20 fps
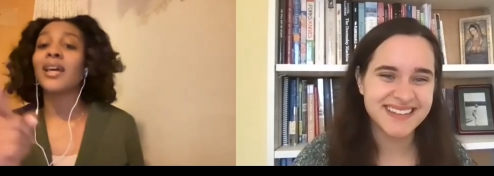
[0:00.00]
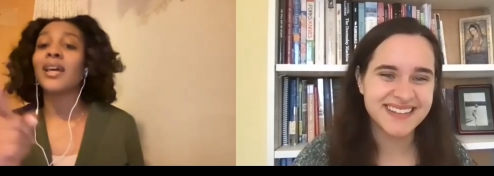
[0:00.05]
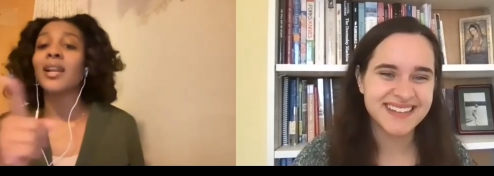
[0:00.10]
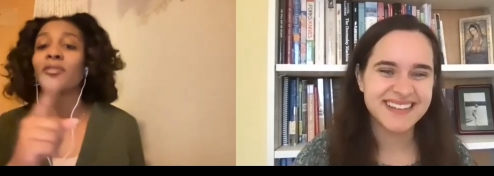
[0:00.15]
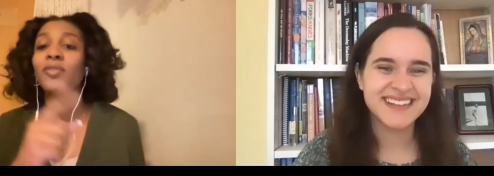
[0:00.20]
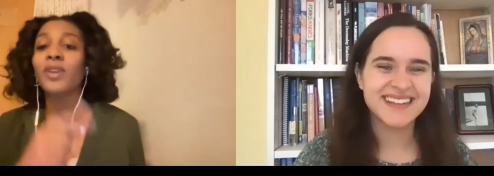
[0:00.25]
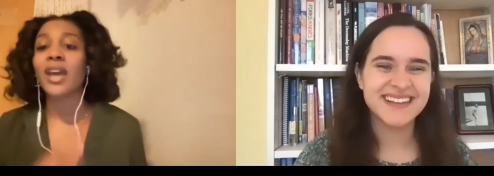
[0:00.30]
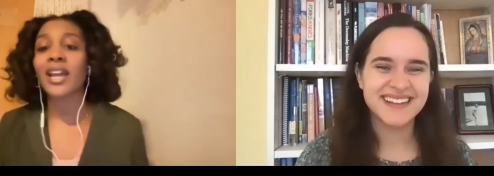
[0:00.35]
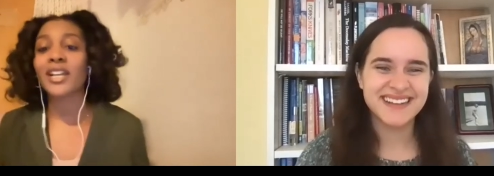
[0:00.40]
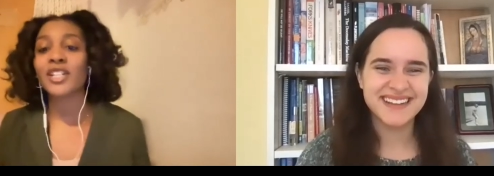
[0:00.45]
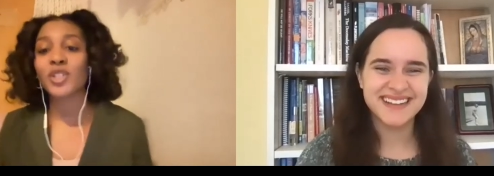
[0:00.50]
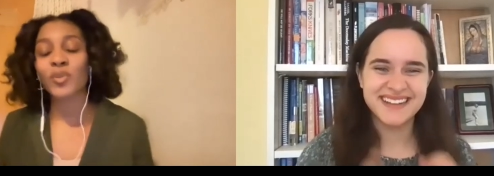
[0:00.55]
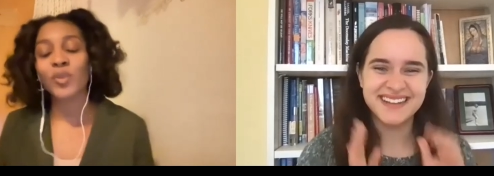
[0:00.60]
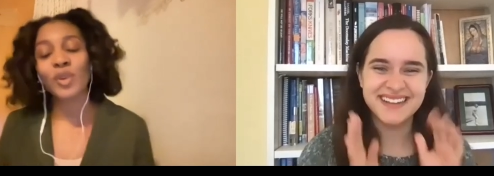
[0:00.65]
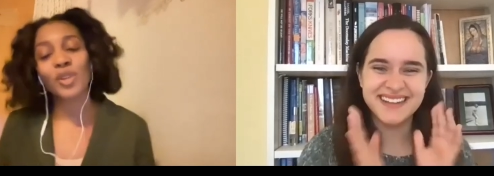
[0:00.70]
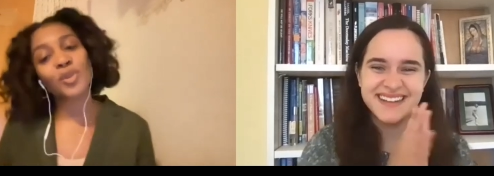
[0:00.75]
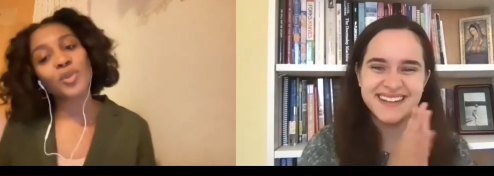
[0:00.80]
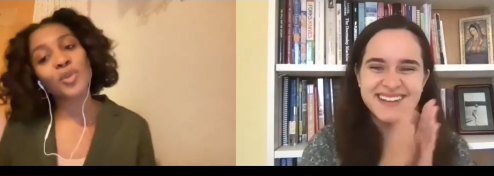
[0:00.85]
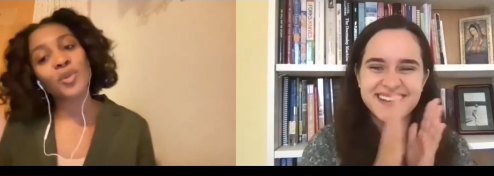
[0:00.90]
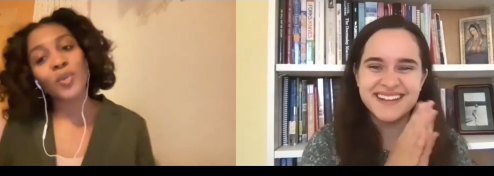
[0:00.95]
Speaker 1: sign up for
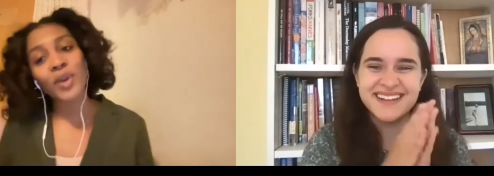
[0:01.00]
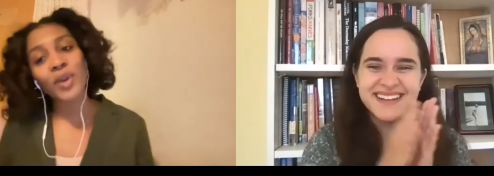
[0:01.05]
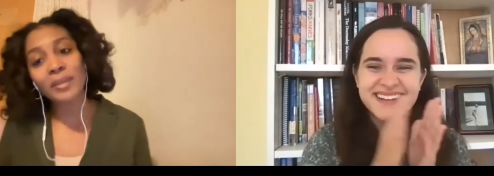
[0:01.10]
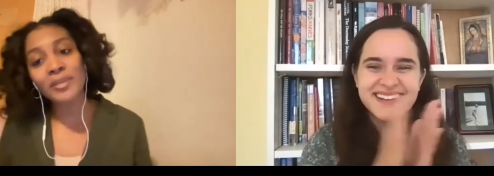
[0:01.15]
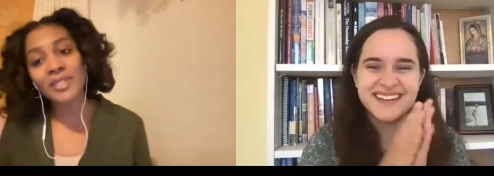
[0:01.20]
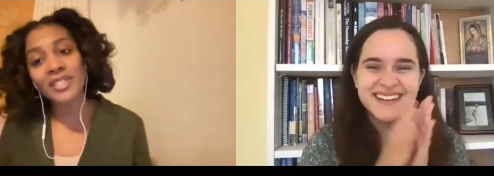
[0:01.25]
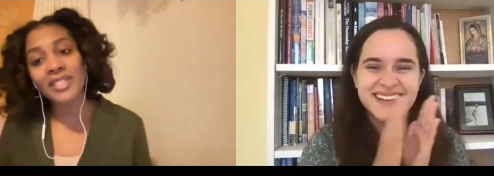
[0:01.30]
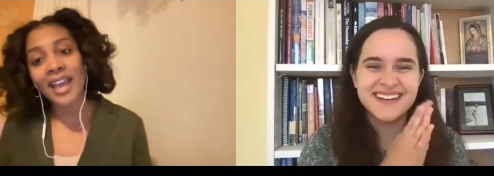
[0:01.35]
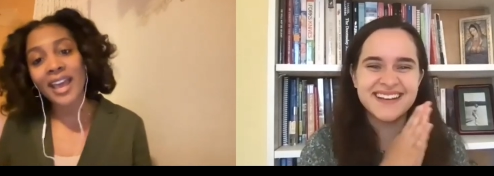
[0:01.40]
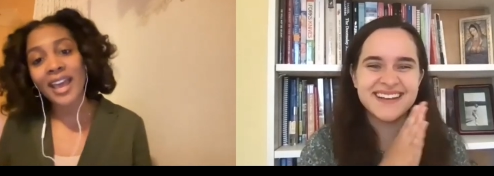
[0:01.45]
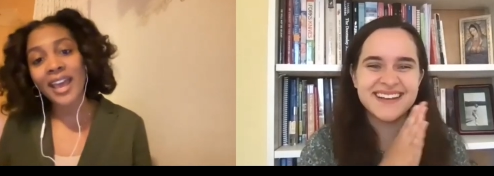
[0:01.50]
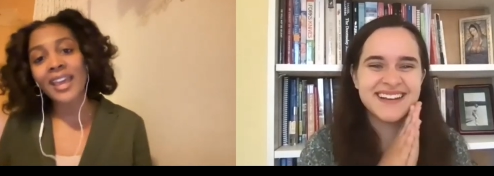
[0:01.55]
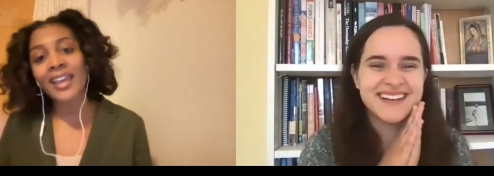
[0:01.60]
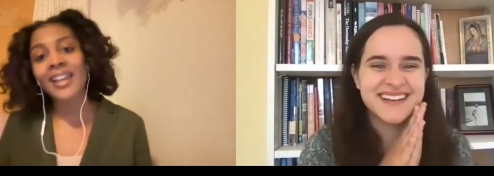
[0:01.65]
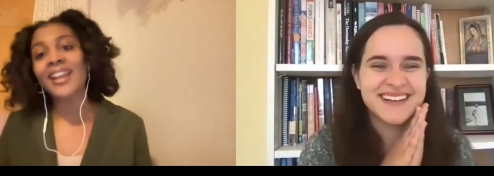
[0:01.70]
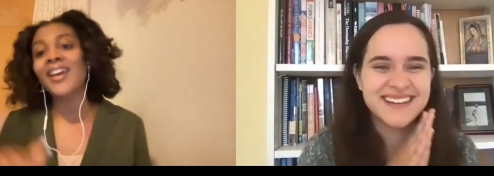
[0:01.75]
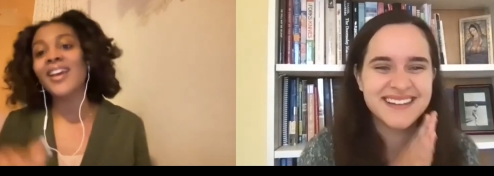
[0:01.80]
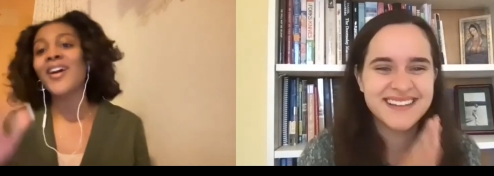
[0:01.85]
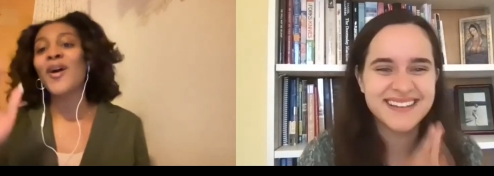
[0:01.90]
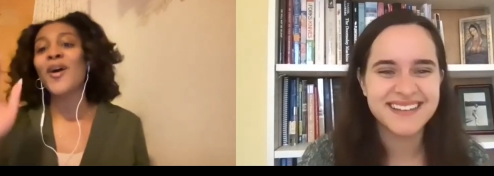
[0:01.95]
action week through the
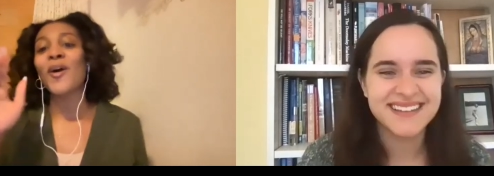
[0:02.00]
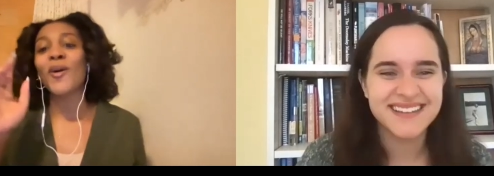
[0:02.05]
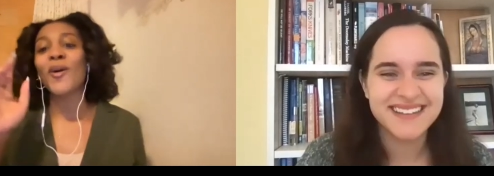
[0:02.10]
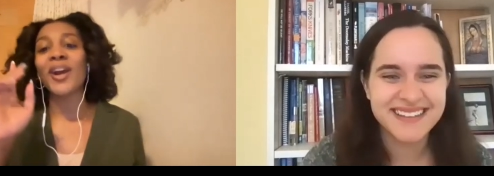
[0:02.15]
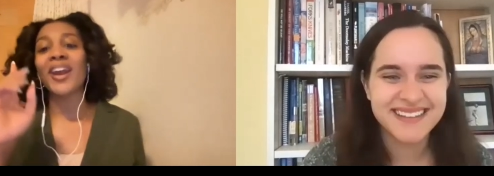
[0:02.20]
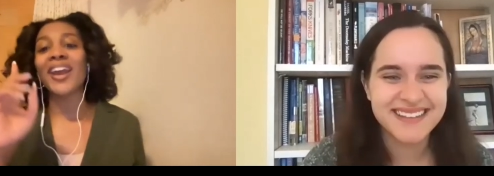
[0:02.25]
website